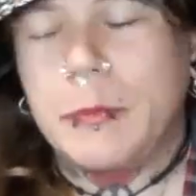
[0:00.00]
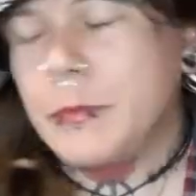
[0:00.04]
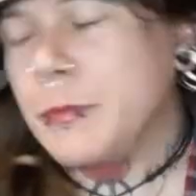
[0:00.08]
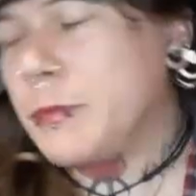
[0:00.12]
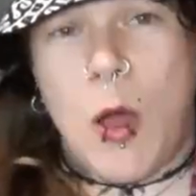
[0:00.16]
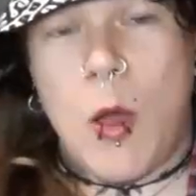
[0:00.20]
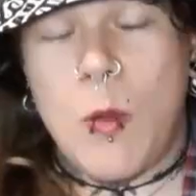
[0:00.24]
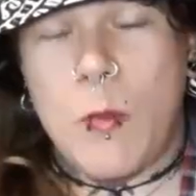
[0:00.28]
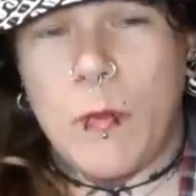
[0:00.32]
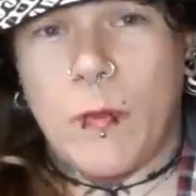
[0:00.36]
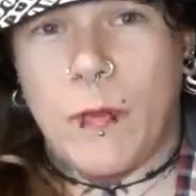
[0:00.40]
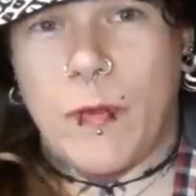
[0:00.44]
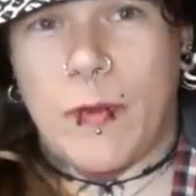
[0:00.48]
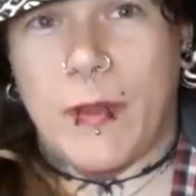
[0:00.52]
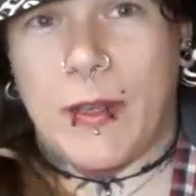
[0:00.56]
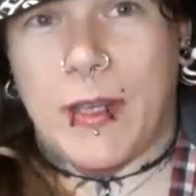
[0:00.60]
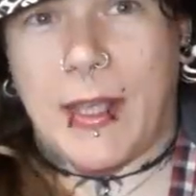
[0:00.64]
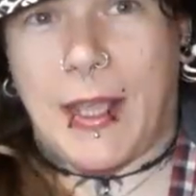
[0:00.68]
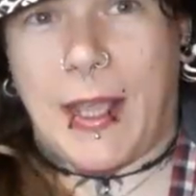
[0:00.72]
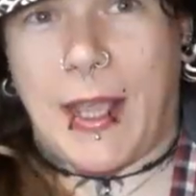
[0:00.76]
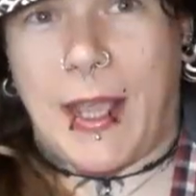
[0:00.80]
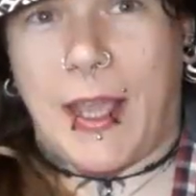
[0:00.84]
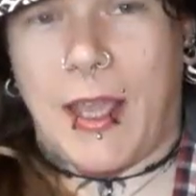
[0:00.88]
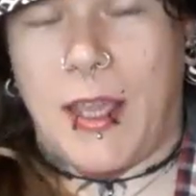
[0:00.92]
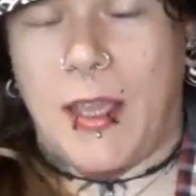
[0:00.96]

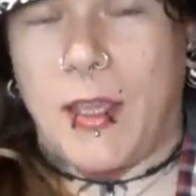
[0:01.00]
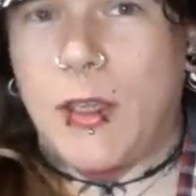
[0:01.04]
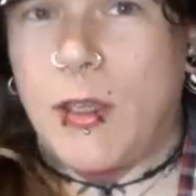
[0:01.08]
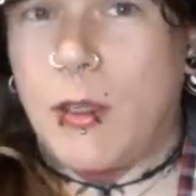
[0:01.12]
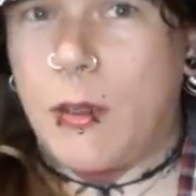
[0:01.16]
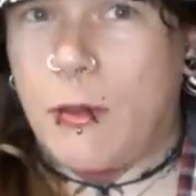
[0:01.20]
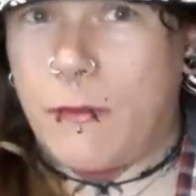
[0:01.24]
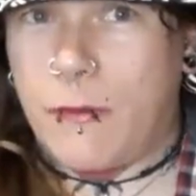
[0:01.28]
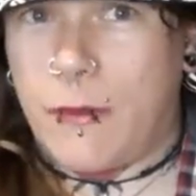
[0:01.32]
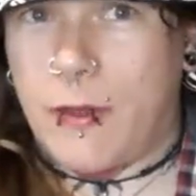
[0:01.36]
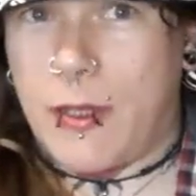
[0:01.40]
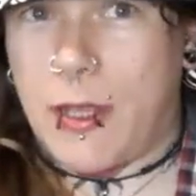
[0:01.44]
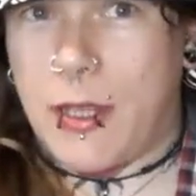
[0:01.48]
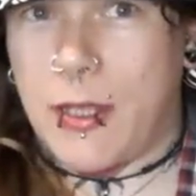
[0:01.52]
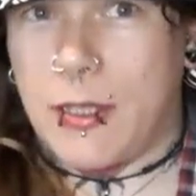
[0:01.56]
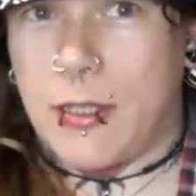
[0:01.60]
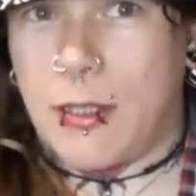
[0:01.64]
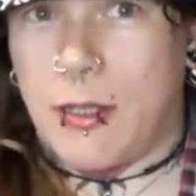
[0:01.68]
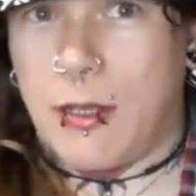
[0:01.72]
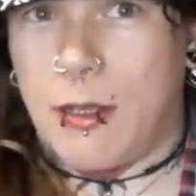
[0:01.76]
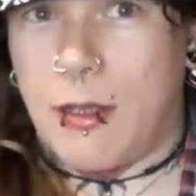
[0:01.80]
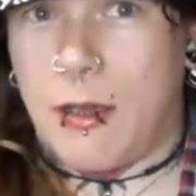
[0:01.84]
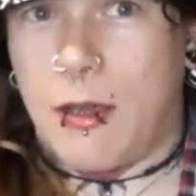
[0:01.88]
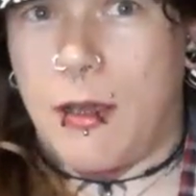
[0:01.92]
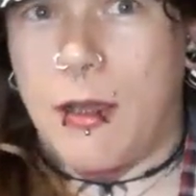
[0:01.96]
Hopefully you've
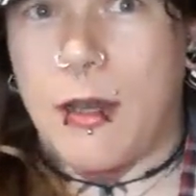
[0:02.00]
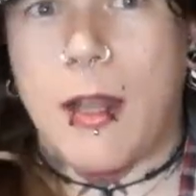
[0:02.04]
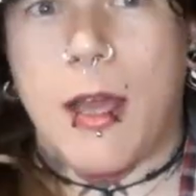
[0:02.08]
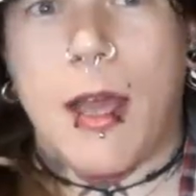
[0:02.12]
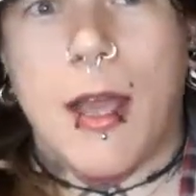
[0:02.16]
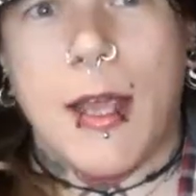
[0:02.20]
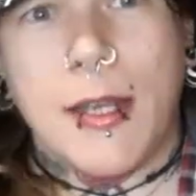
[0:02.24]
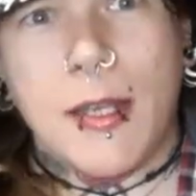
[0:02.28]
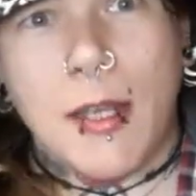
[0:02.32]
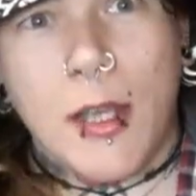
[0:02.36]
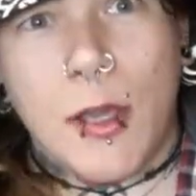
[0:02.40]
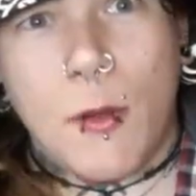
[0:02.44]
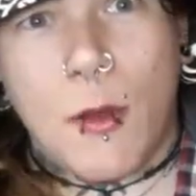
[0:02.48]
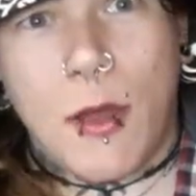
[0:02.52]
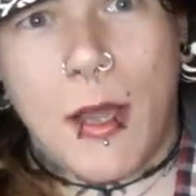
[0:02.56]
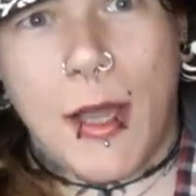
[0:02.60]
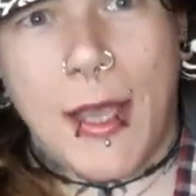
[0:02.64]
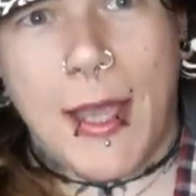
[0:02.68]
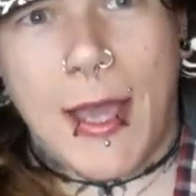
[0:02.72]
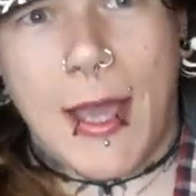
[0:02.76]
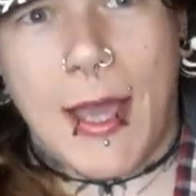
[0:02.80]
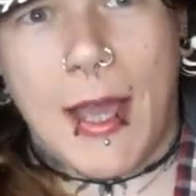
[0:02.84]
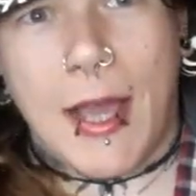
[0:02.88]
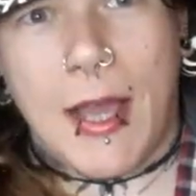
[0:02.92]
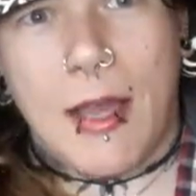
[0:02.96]
learned a lot. I know
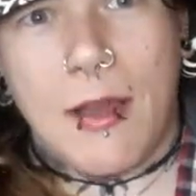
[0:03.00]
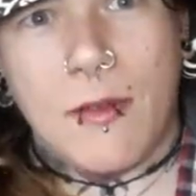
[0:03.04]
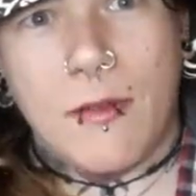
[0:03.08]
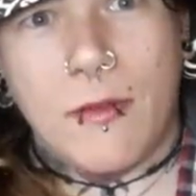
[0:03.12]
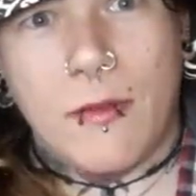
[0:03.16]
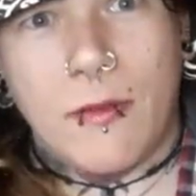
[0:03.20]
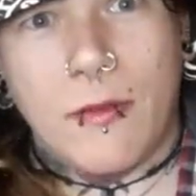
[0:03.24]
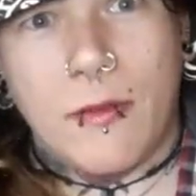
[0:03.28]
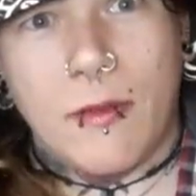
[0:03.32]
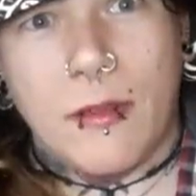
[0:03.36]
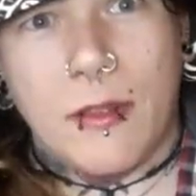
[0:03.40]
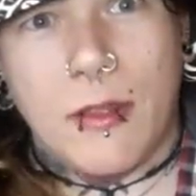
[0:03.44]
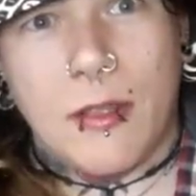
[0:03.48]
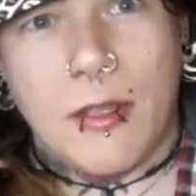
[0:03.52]
I have.